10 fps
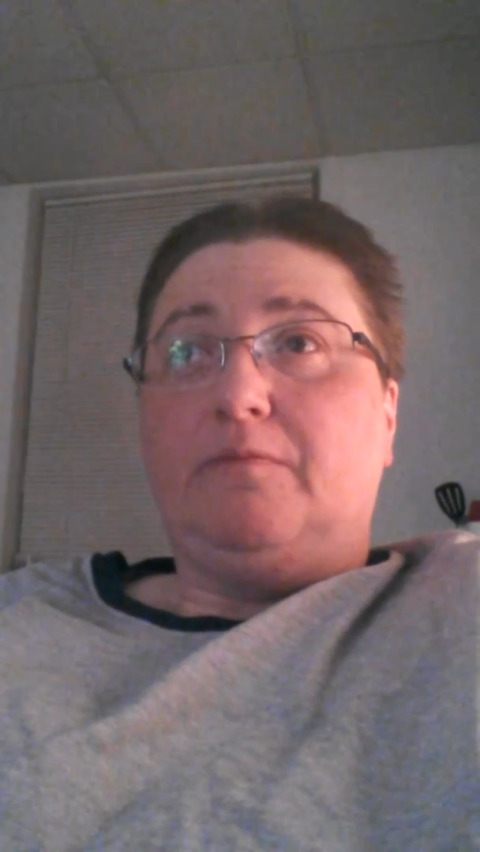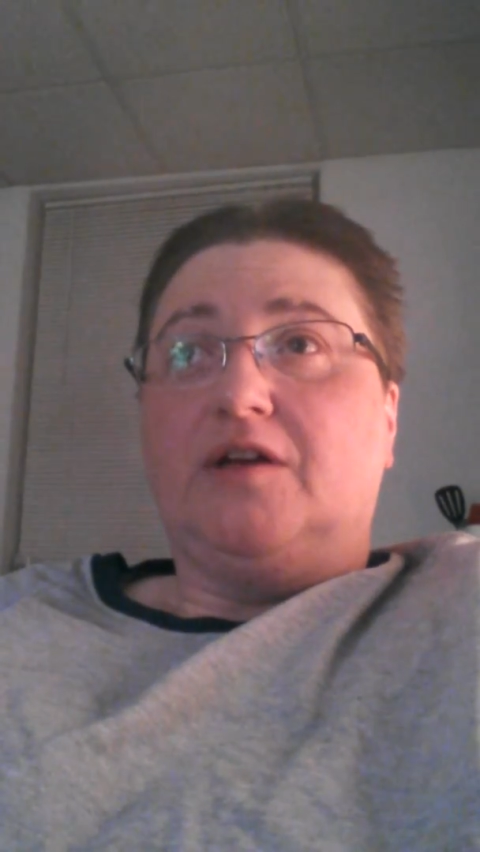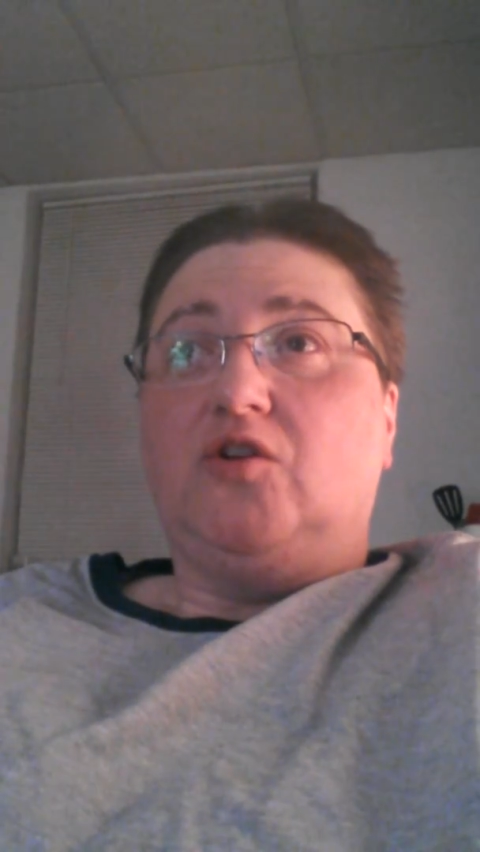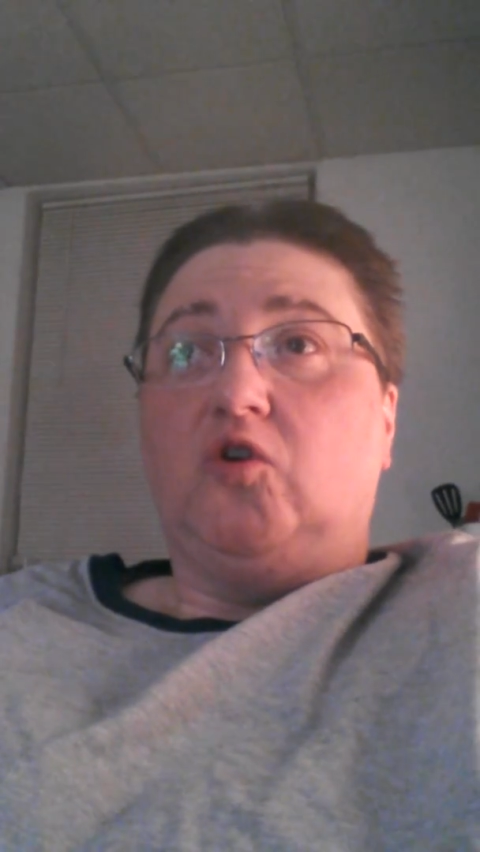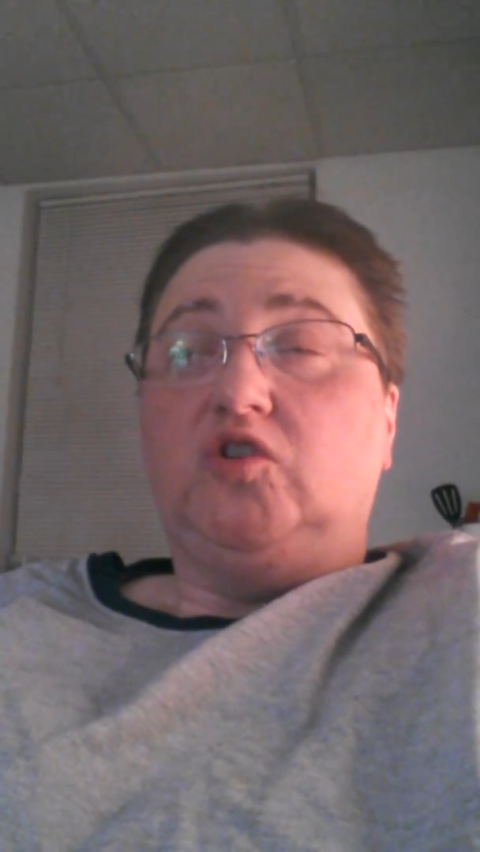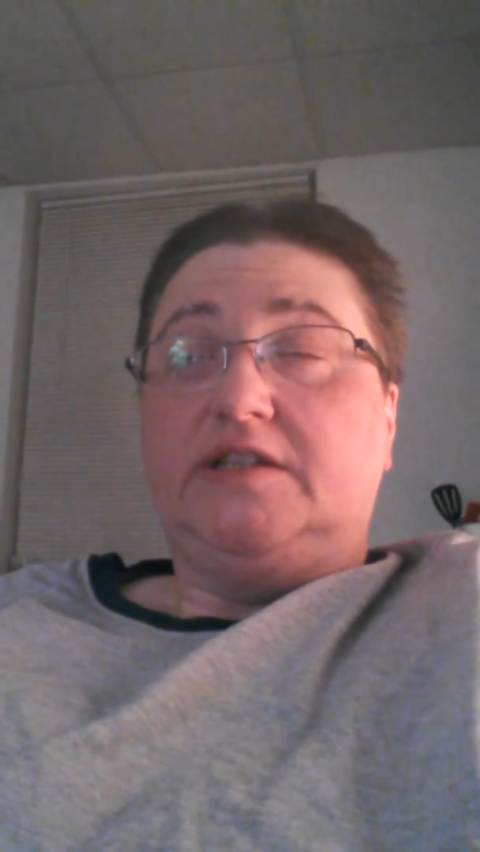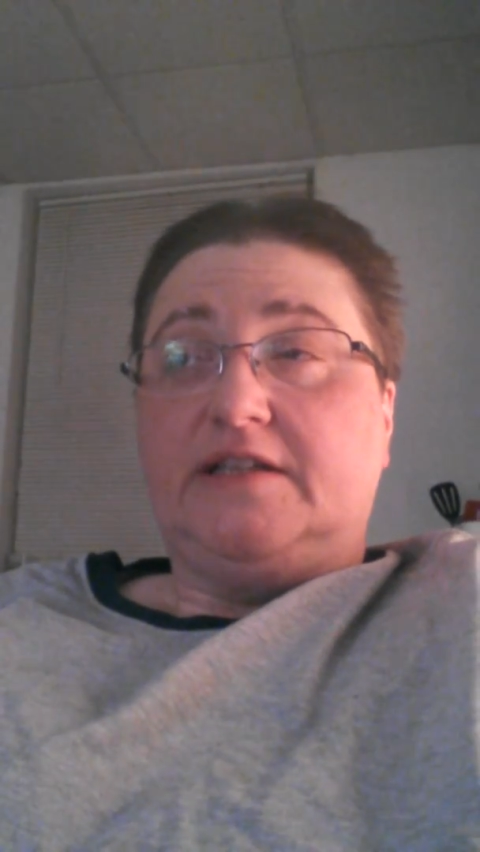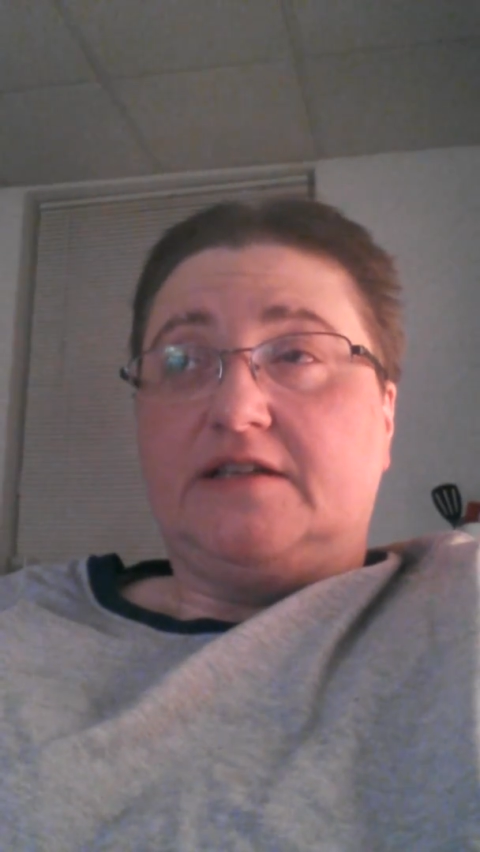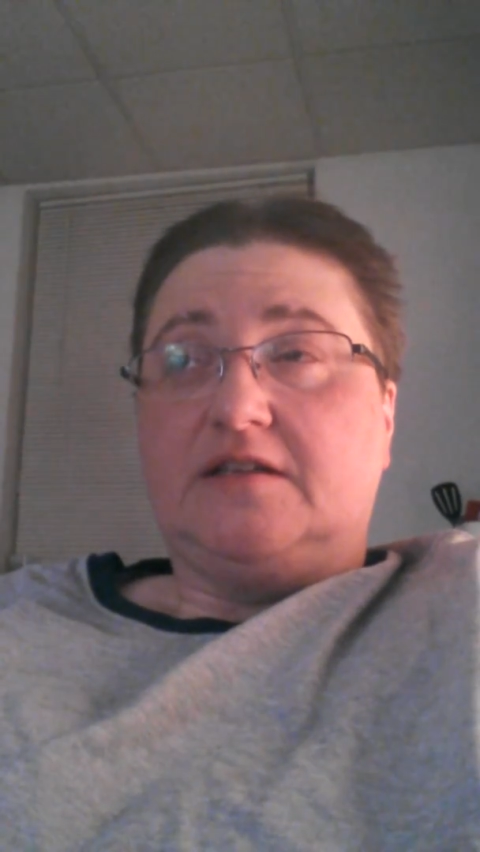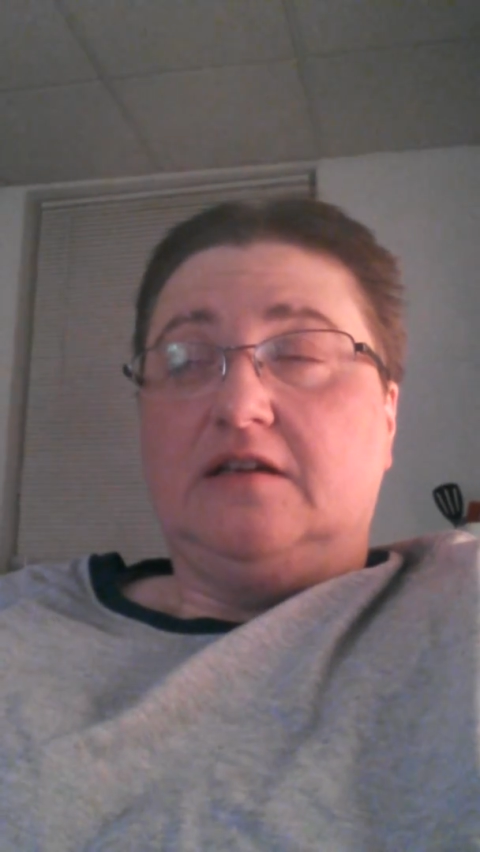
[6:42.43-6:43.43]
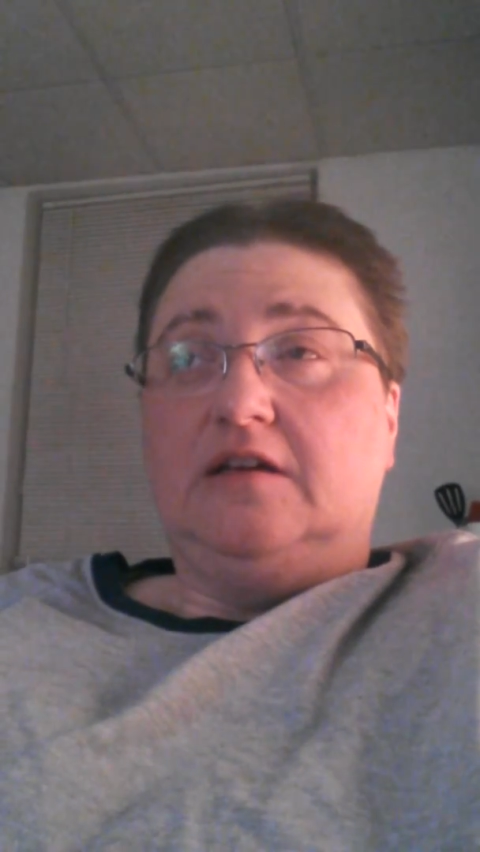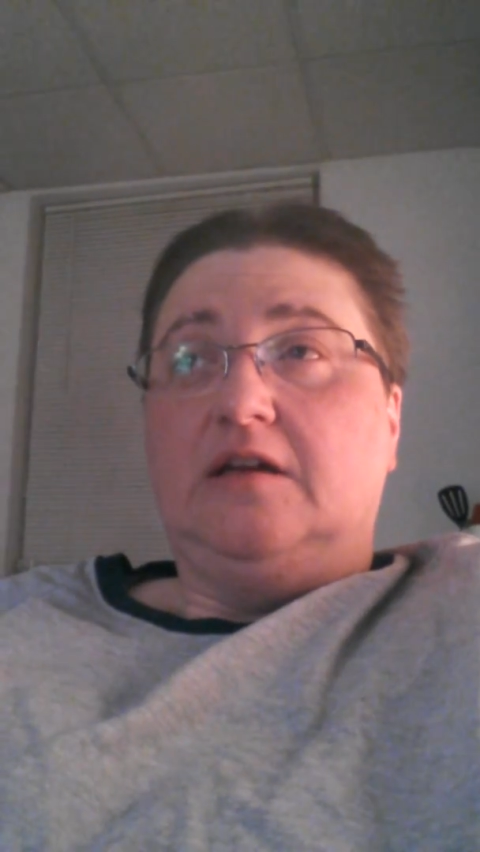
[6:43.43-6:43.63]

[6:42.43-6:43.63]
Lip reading: my goal is.